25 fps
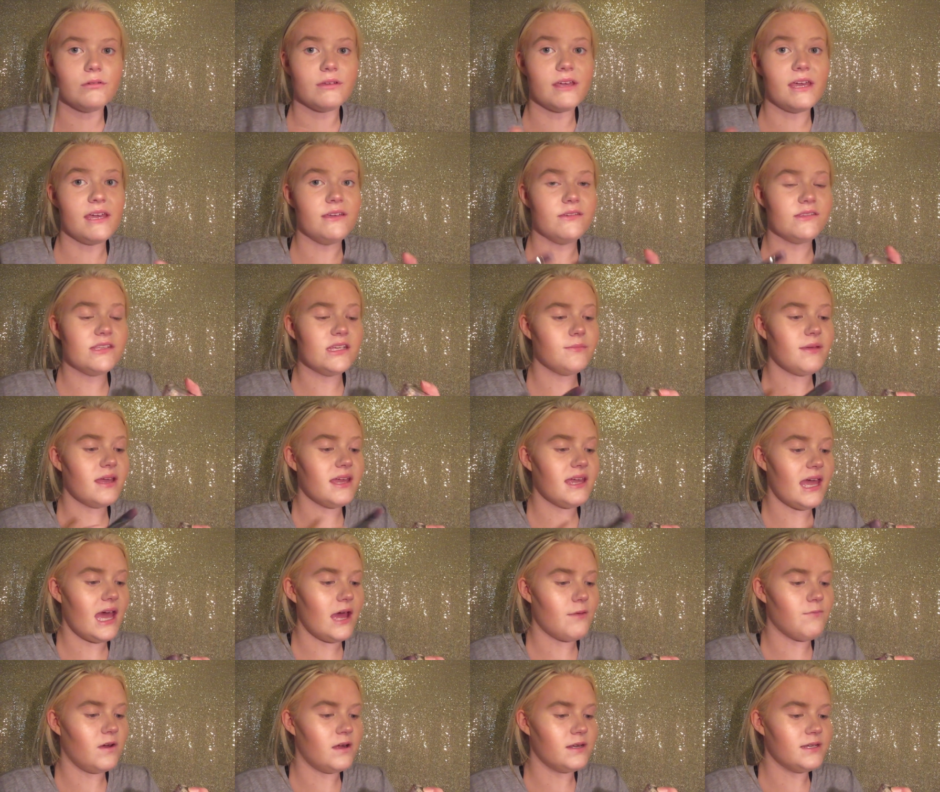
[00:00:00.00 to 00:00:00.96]
okay, using my
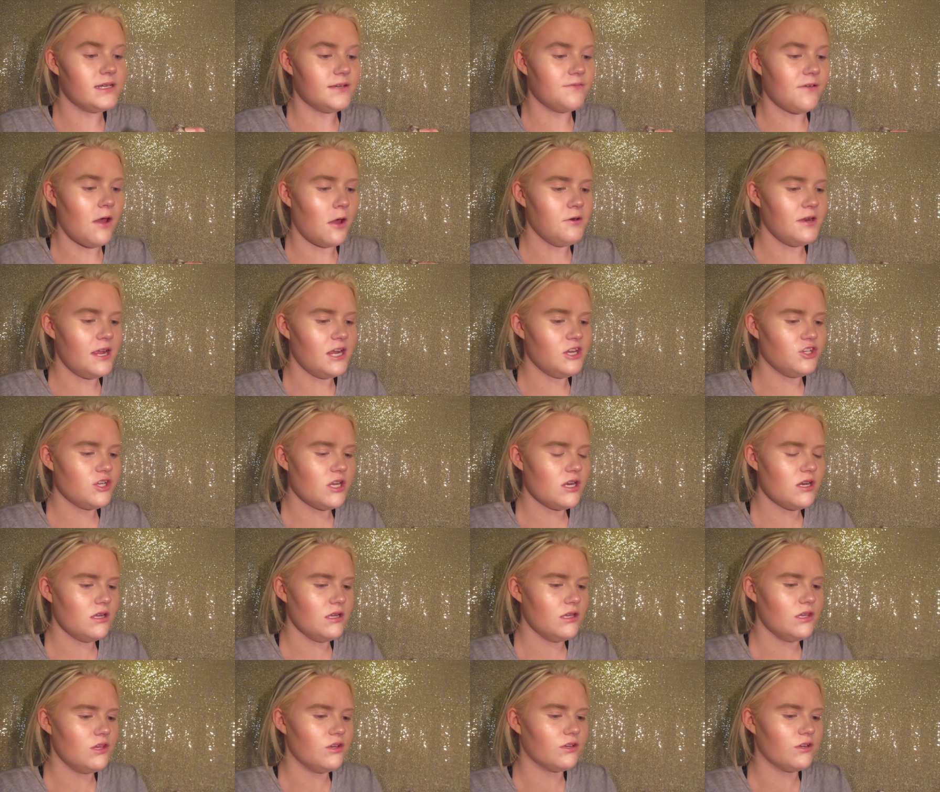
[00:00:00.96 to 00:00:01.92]
Kat Von D foundation,
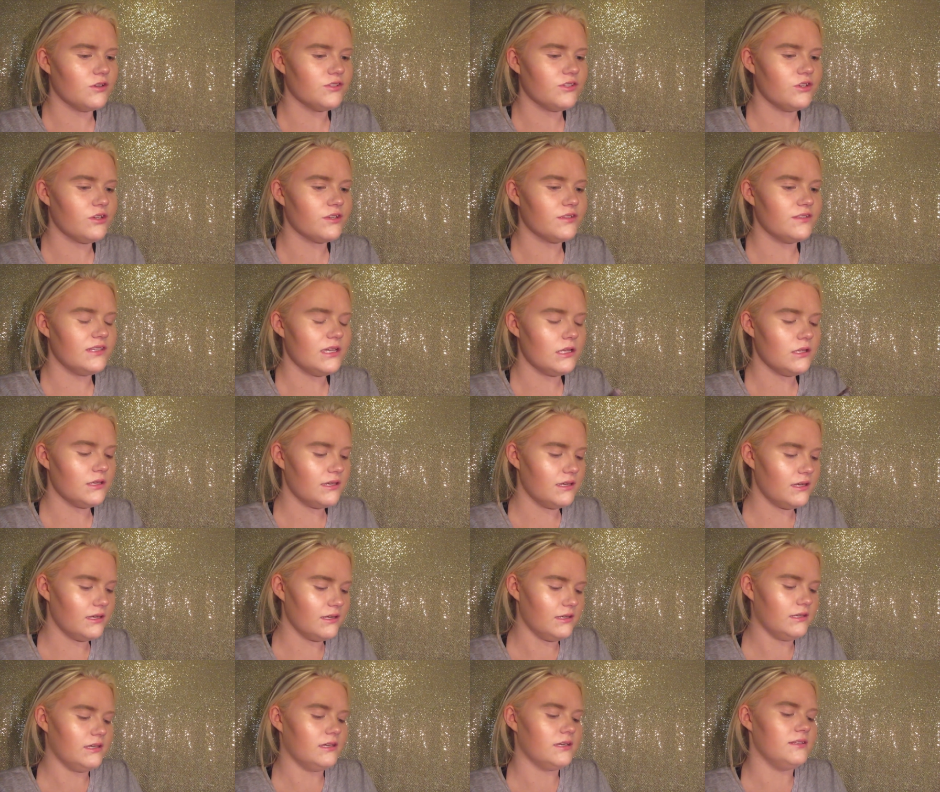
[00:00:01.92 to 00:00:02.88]
you could also conceal
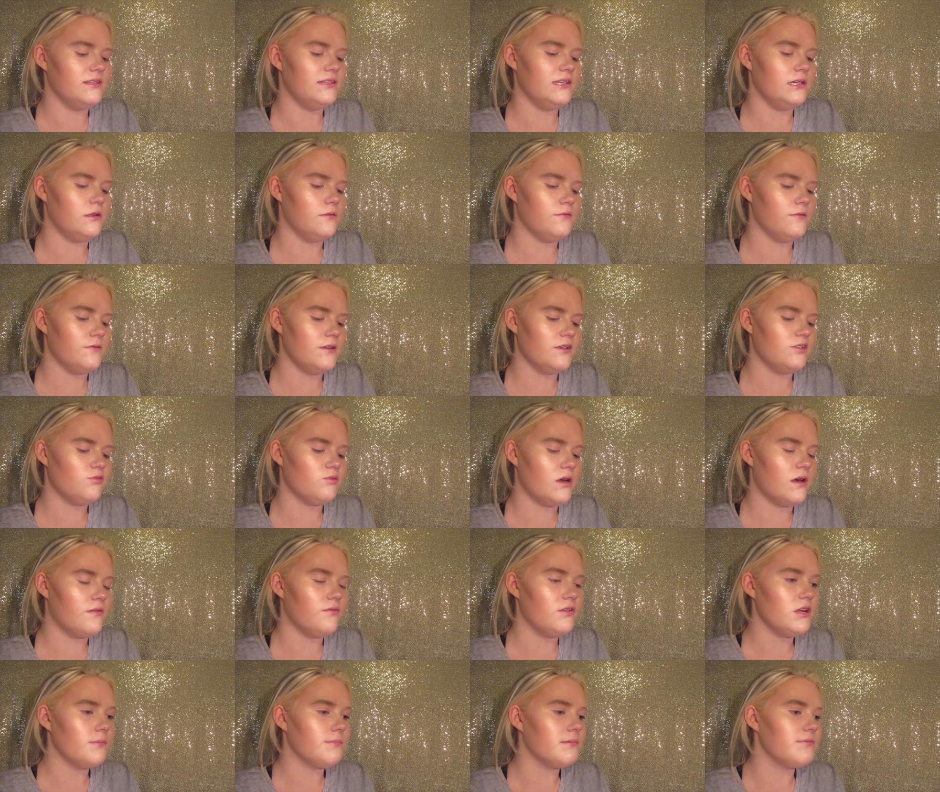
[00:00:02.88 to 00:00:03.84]
a uh, concealer for this,
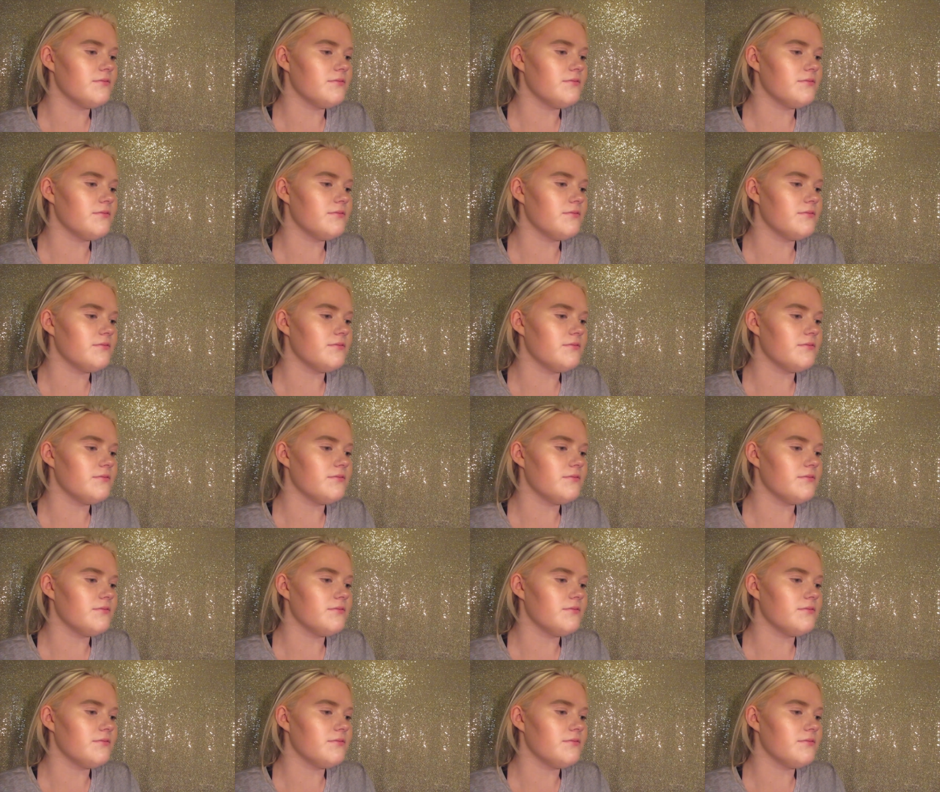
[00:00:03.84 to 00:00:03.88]
whatever you